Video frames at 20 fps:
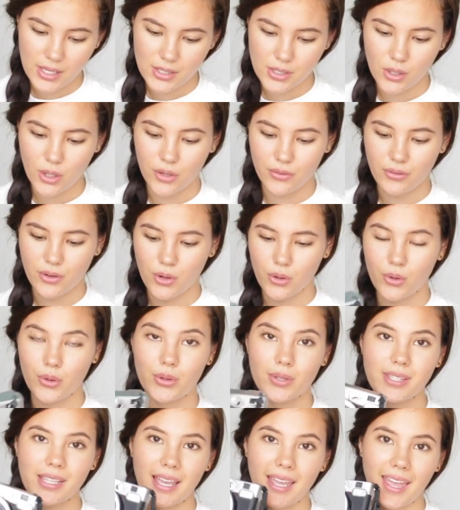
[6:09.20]
So of
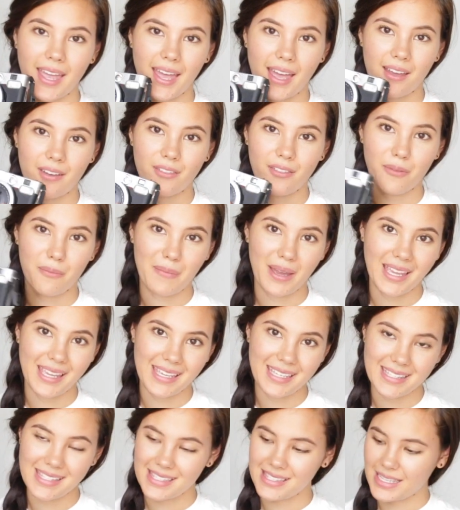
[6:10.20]
course I have my
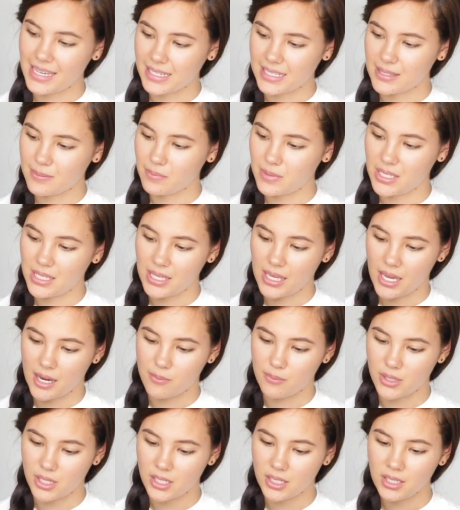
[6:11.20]
Instax mini
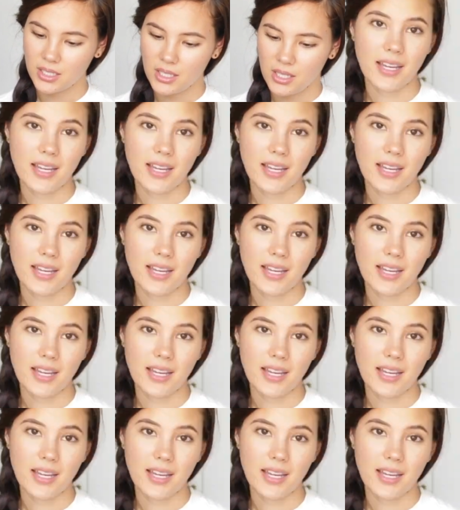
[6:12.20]
camera.